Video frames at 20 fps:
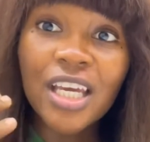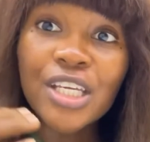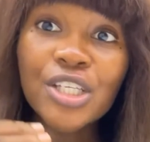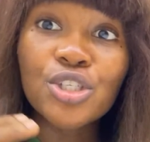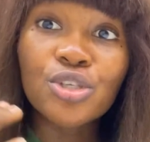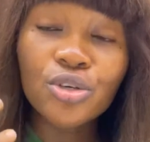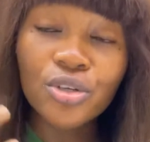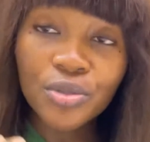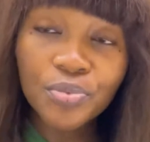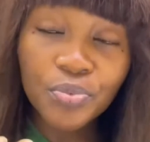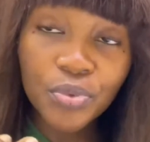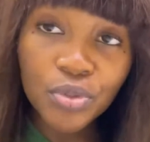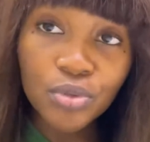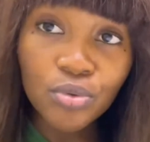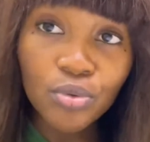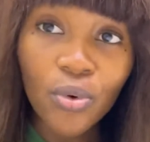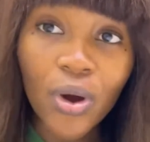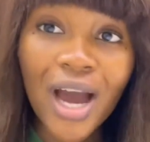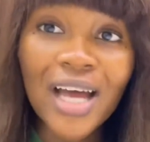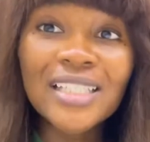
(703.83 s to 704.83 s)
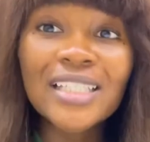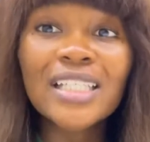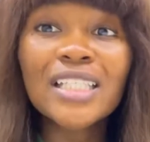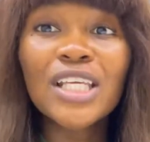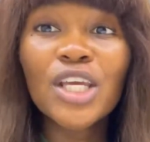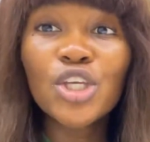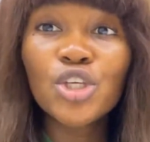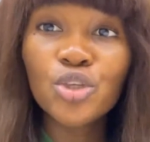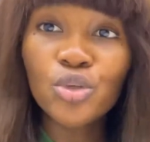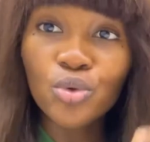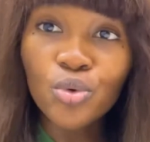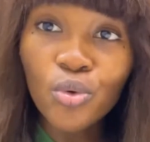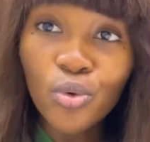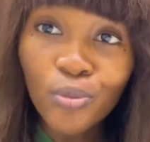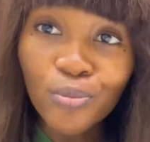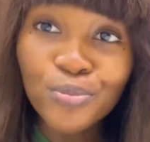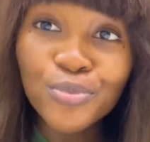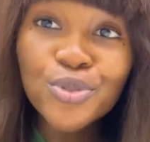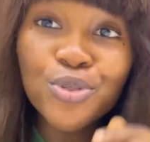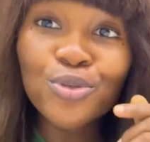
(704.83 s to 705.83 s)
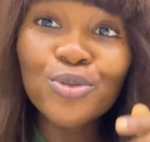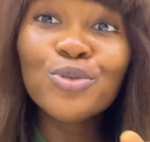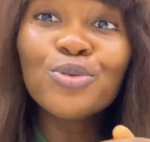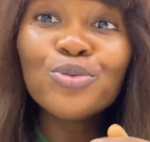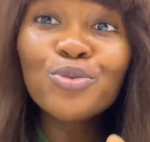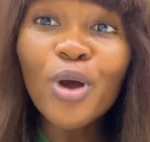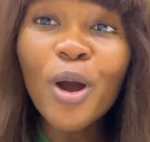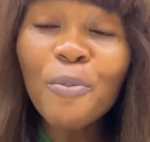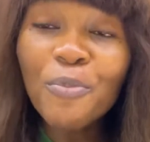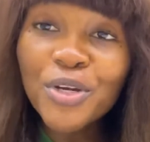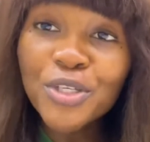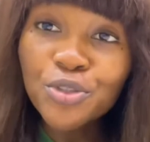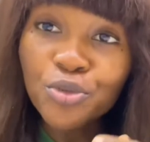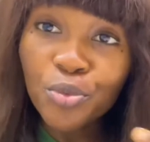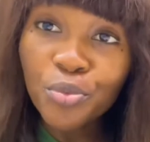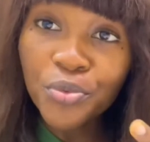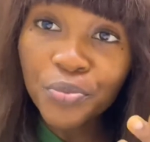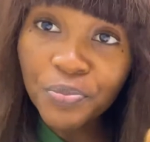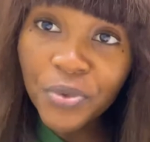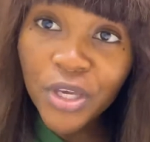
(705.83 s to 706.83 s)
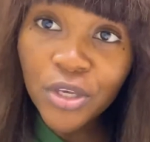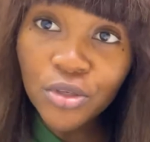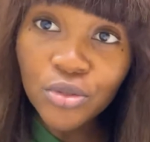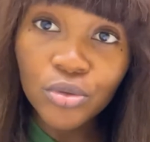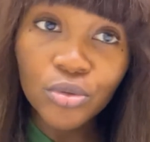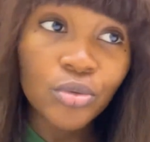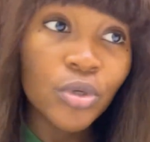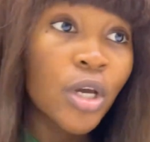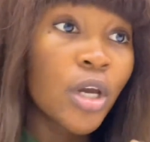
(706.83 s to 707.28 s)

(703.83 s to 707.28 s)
in the hospital and they take you home, do you know how much they'll be paying you?